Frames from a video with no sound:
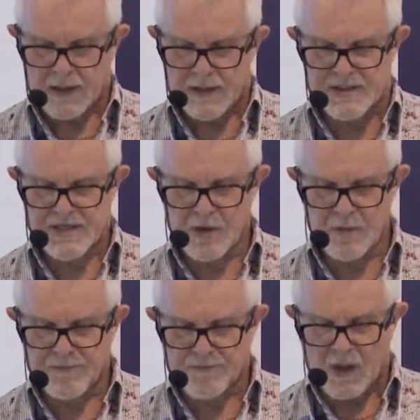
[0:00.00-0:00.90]

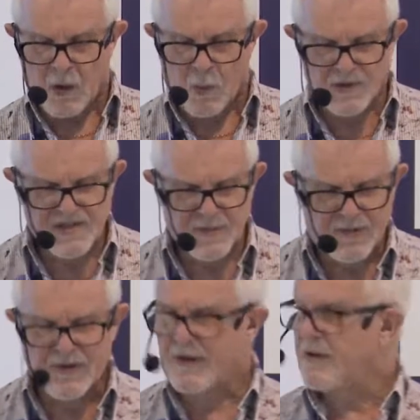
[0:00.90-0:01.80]
So, what's the
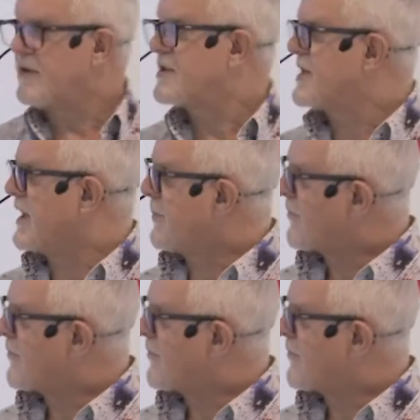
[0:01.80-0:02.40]
priority